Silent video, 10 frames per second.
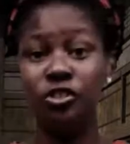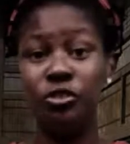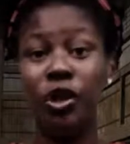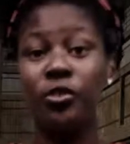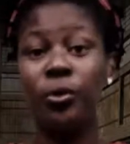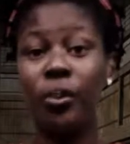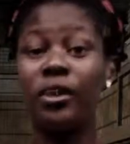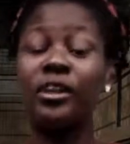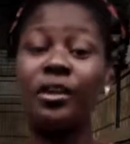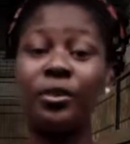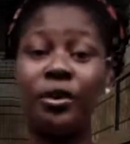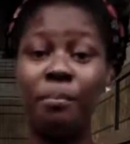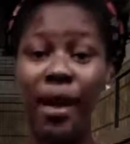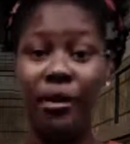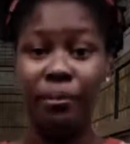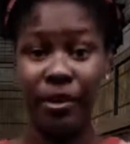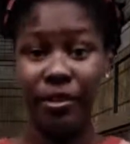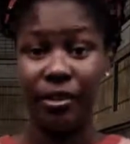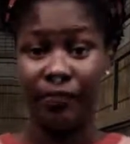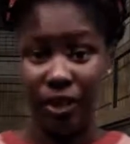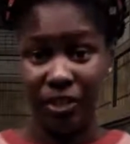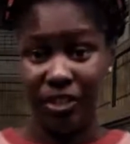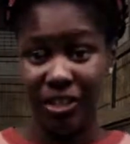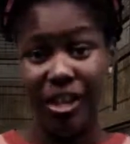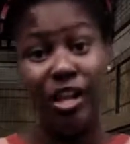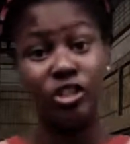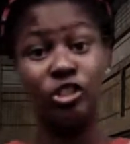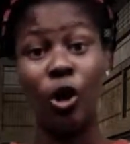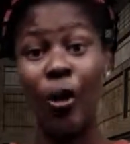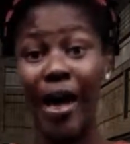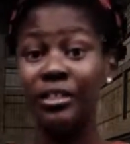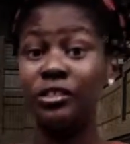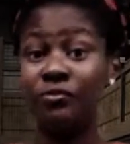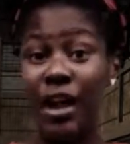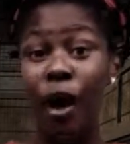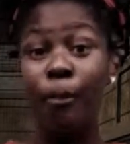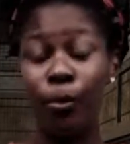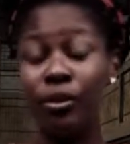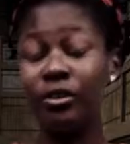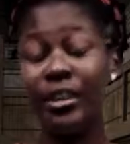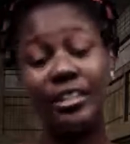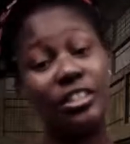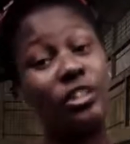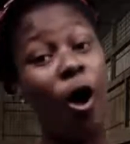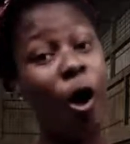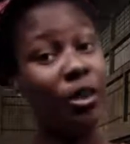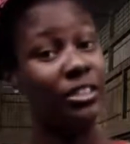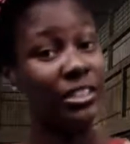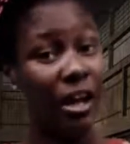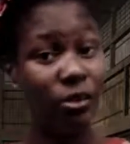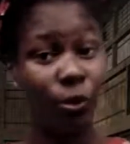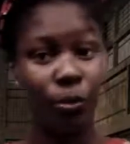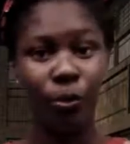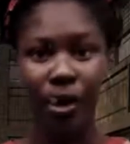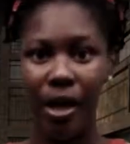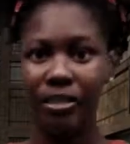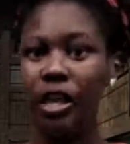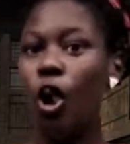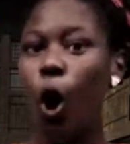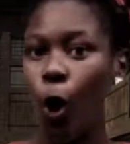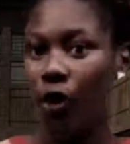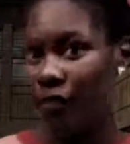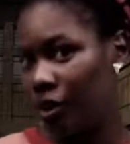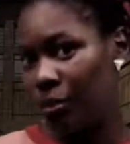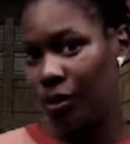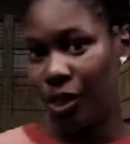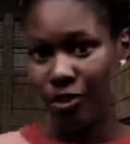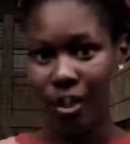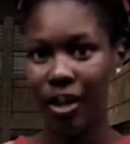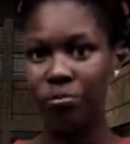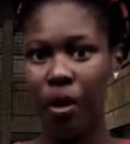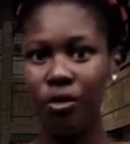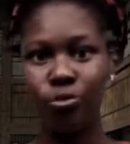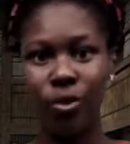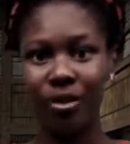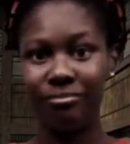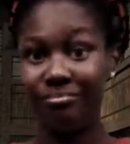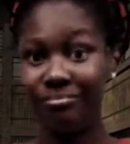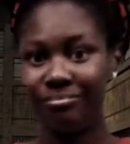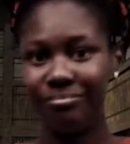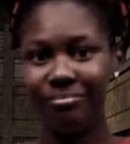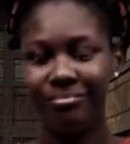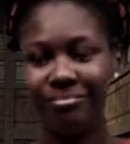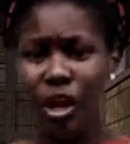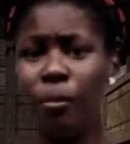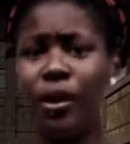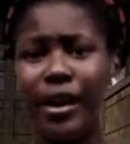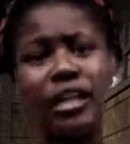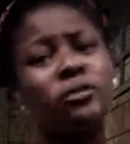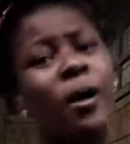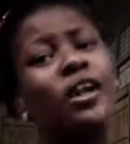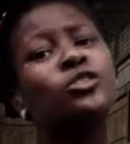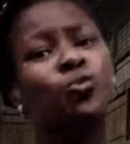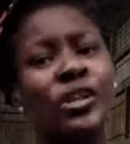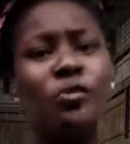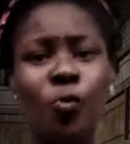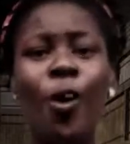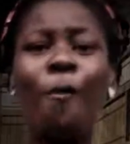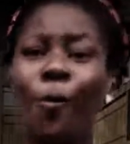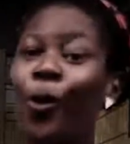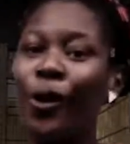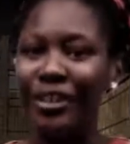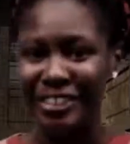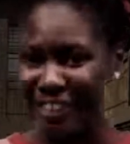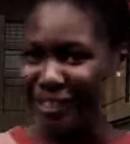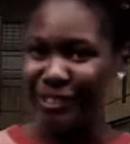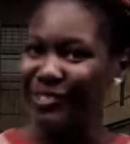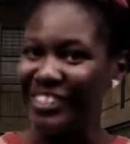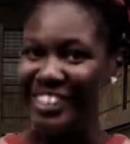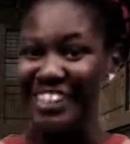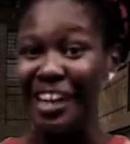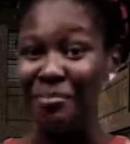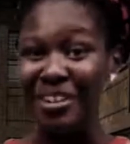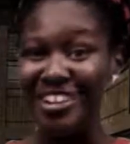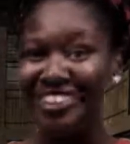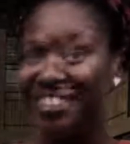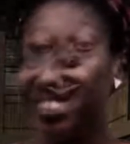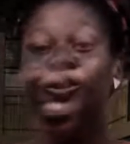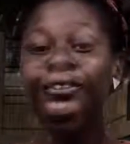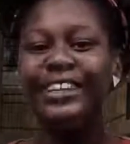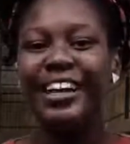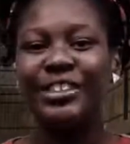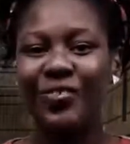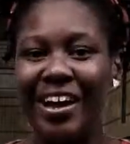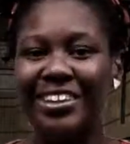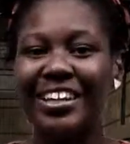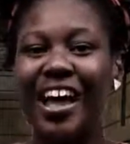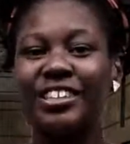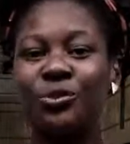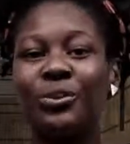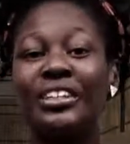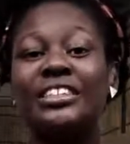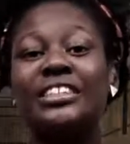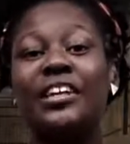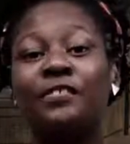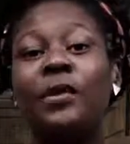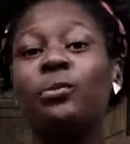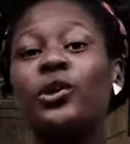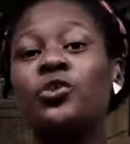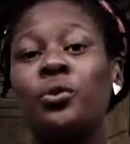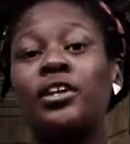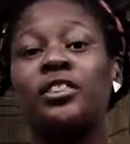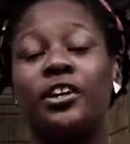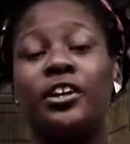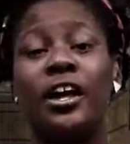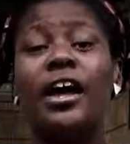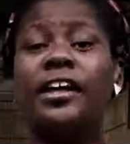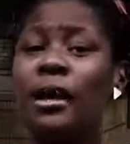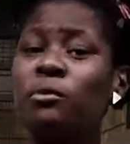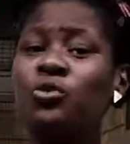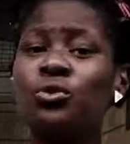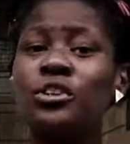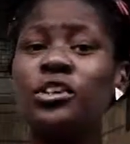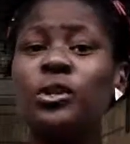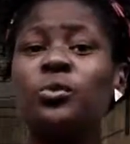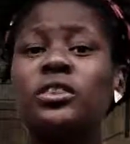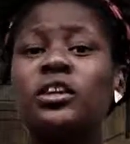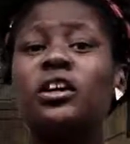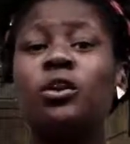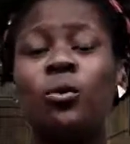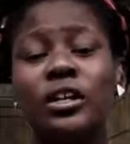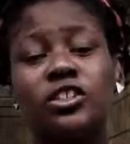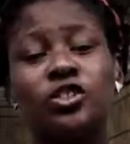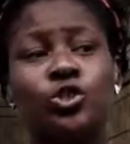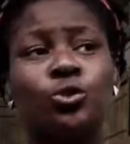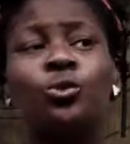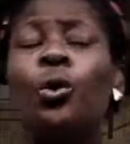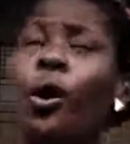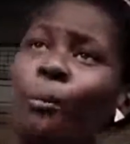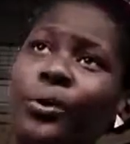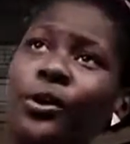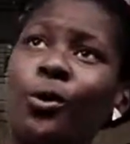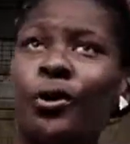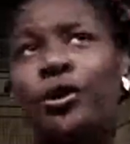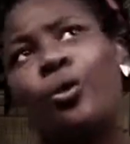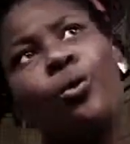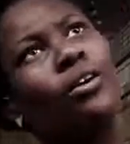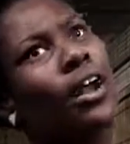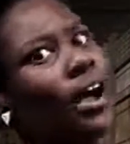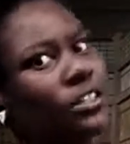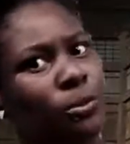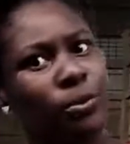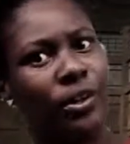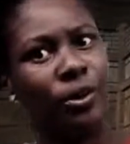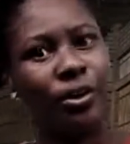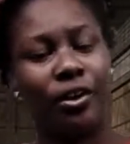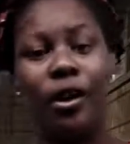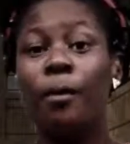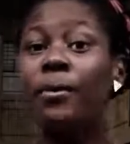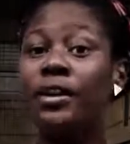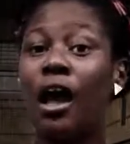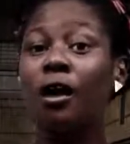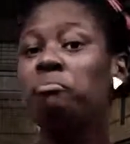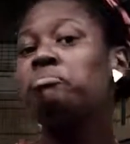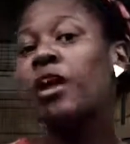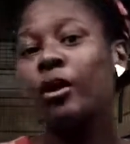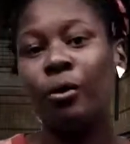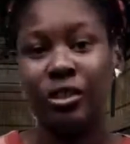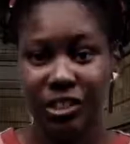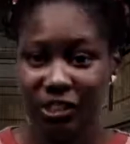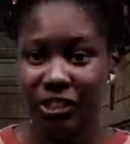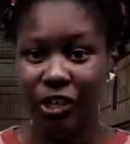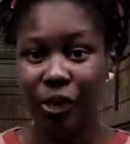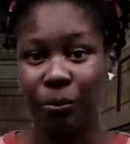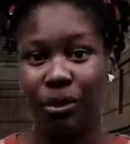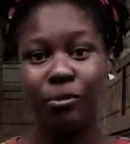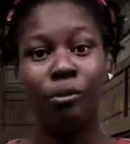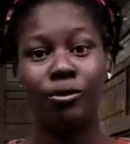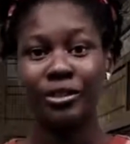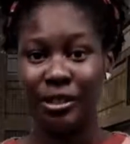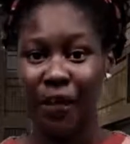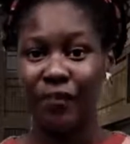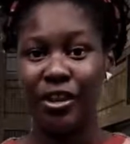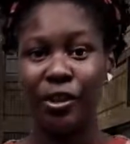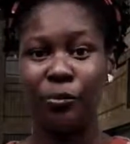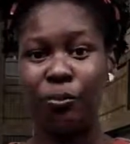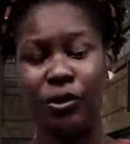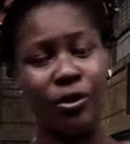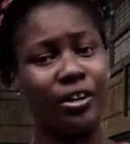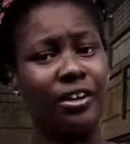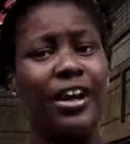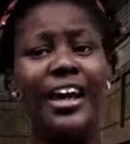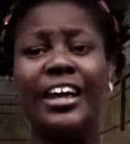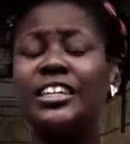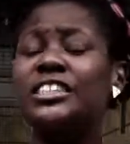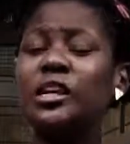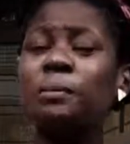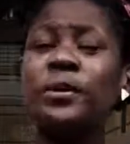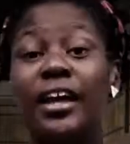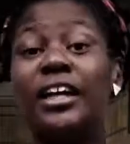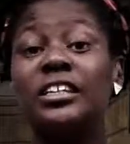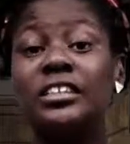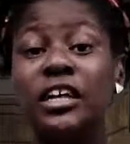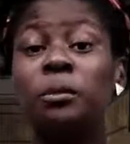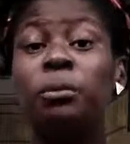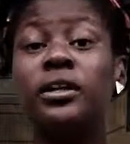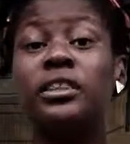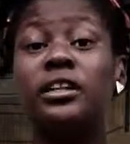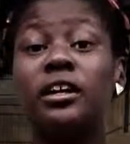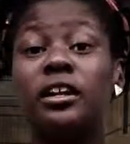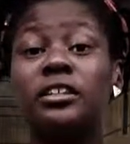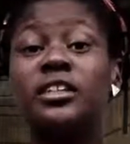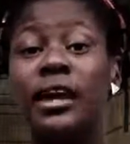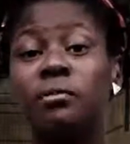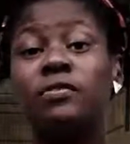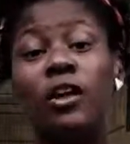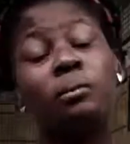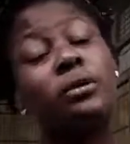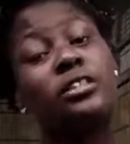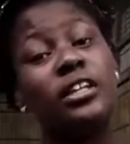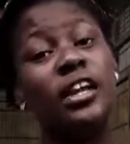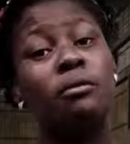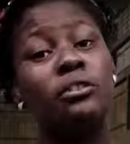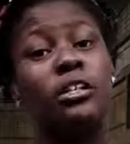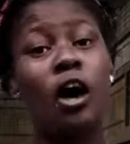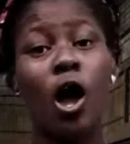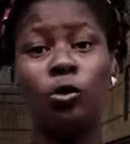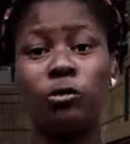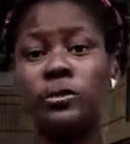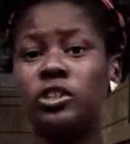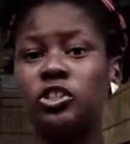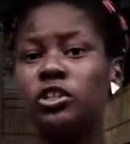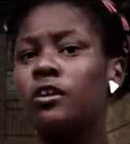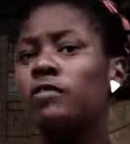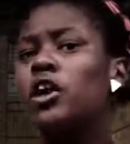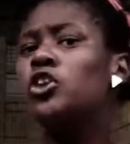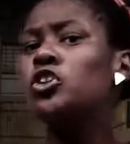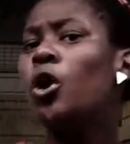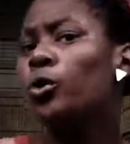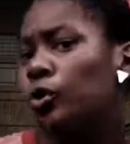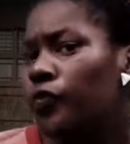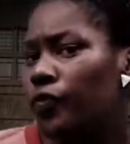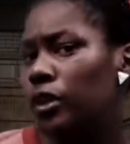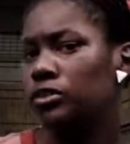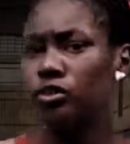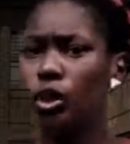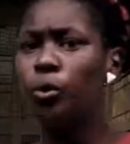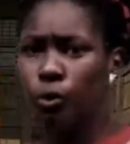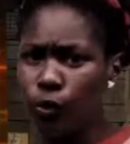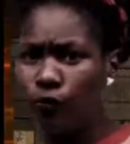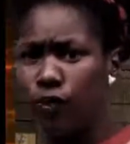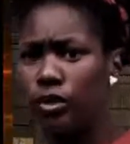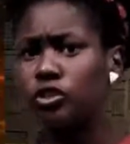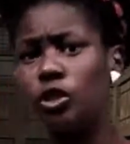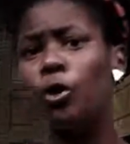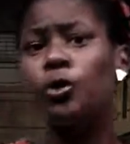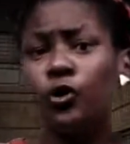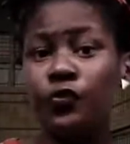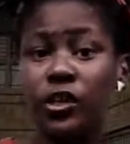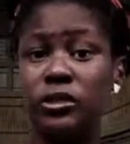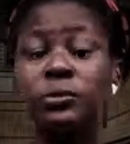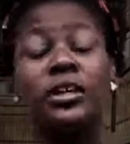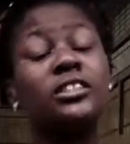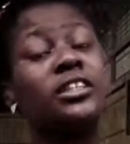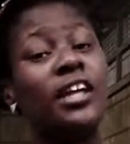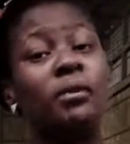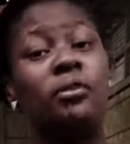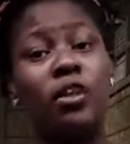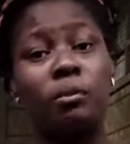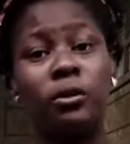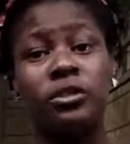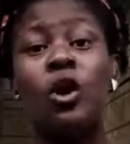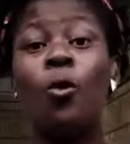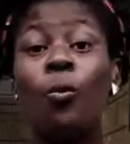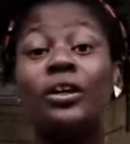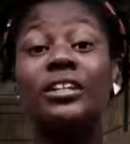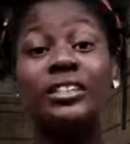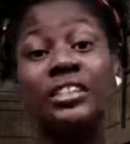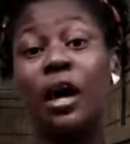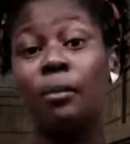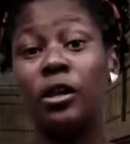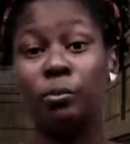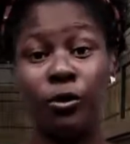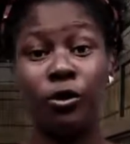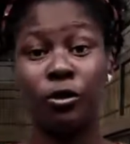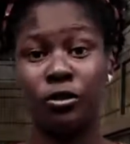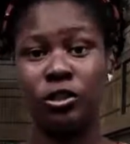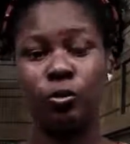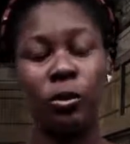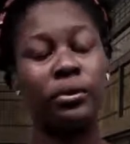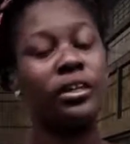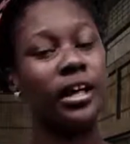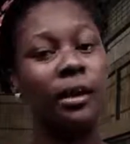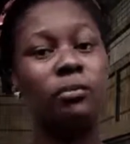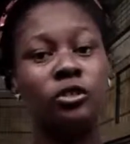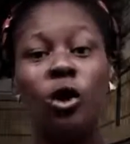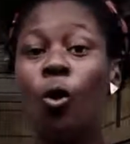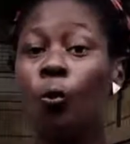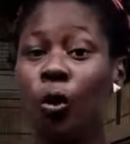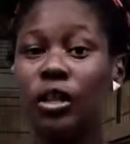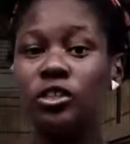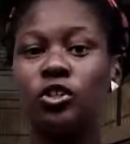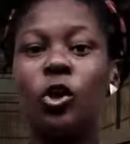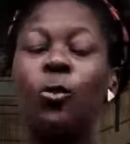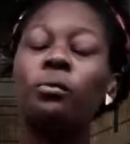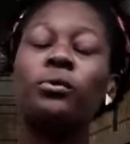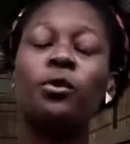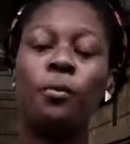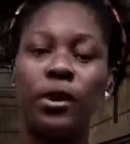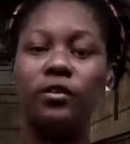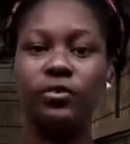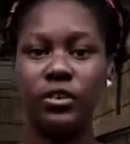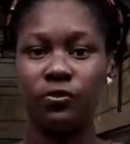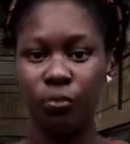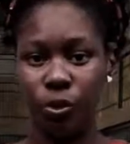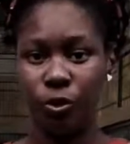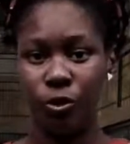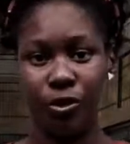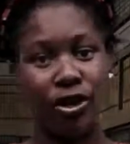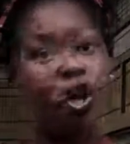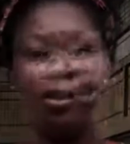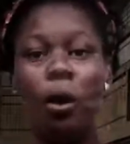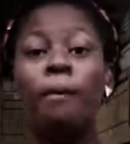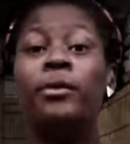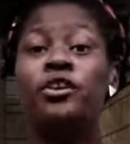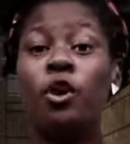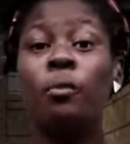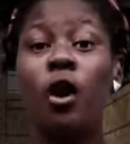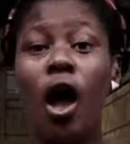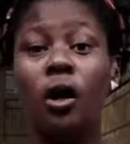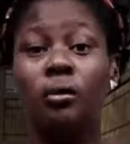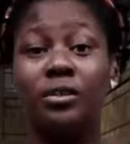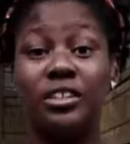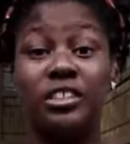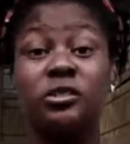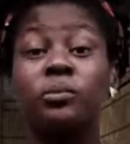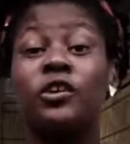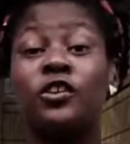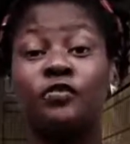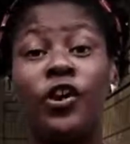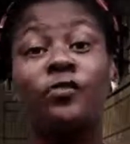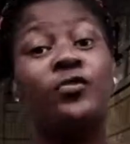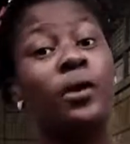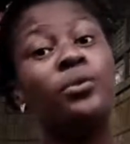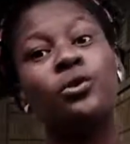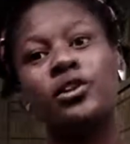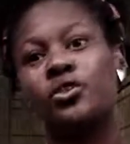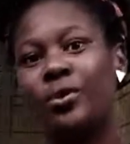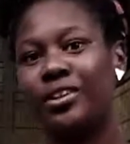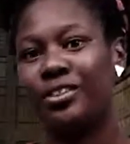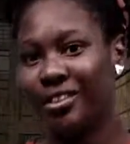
you know, they're working on their compatibility function. So as of now, Borderlands and all its downloadable content are available on your Xbox One. Come on, Xbox, we want more, says the greedy gamer. Deus Ex finally has a release date of February 23rd. Gamers were dealing with the question to pre-order or not to pre-order. But now that question's done with. Most definitely pre-order. It did put the game developers and the gamers in an awkward position of no, you first, no, you first, no, you first, because the game developers wanted to see how many pre-orders there were, but the gamers wanted to know what were their benefits of pre-ordering. No more awkwardness. It's been confirmed, February 23rd.